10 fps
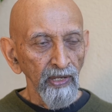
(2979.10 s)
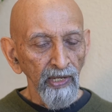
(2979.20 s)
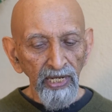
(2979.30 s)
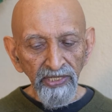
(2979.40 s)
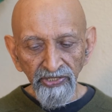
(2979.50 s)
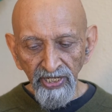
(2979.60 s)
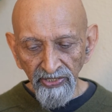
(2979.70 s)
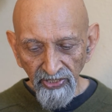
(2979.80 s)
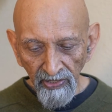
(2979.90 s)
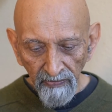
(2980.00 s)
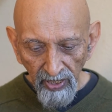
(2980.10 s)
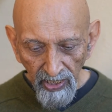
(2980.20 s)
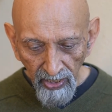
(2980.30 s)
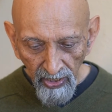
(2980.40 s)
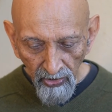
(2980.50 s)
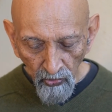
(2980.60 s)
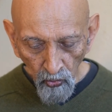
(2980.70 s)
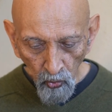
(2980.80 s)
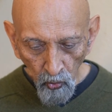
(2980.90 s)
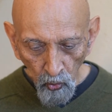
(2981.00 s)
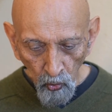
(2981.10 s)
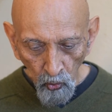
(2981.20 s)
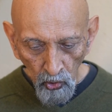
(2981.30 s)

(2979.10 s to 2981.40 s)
let's take somebody who